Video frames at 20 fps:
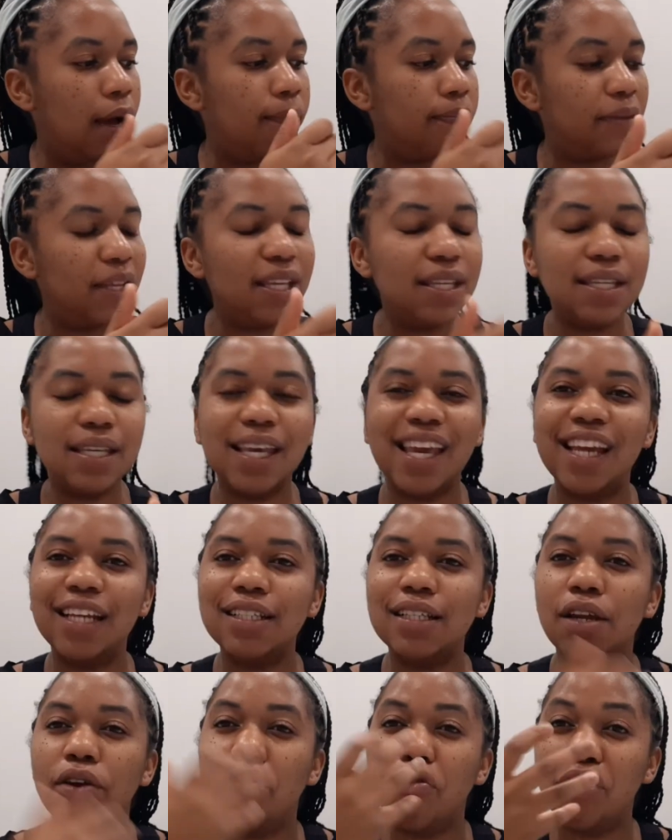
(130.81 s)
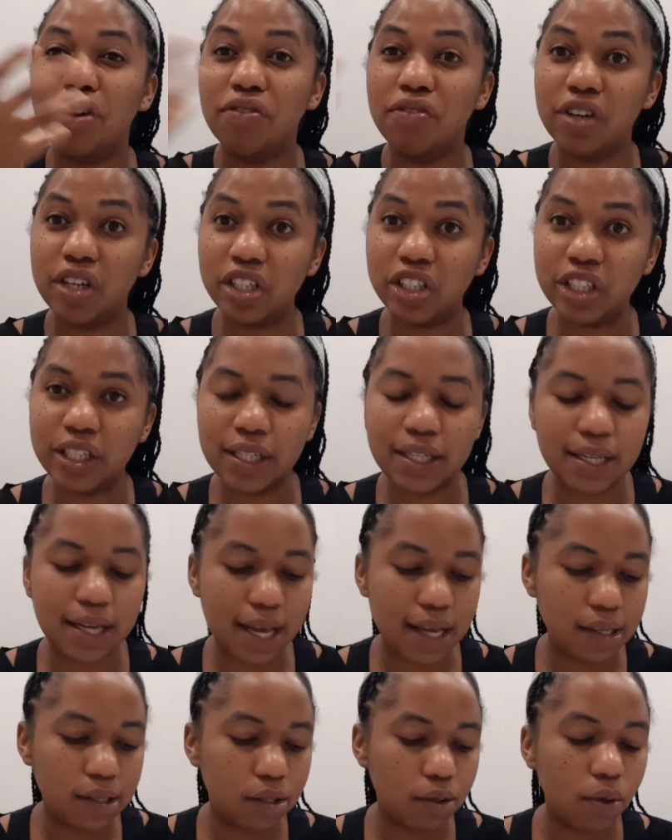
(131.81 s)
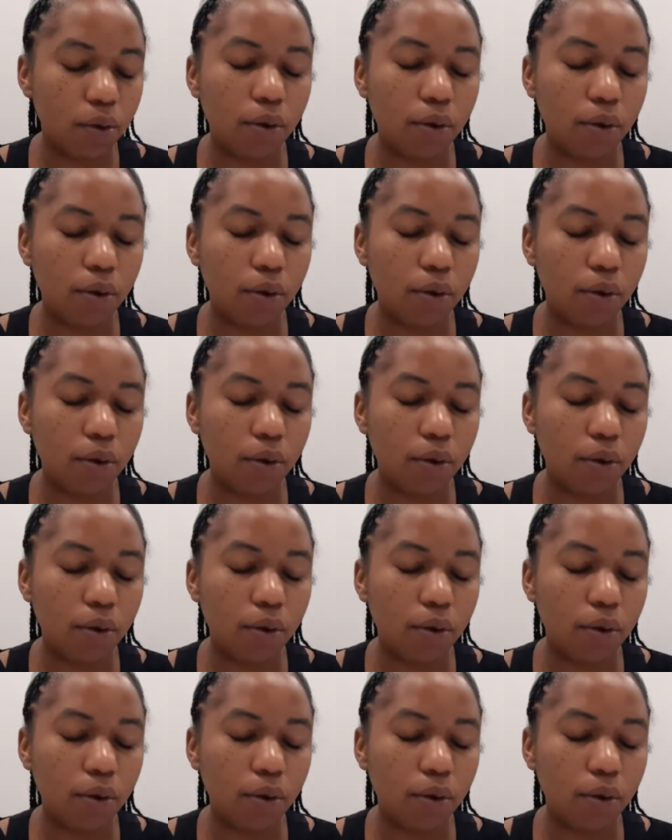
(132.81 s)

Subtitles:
indicated revision days.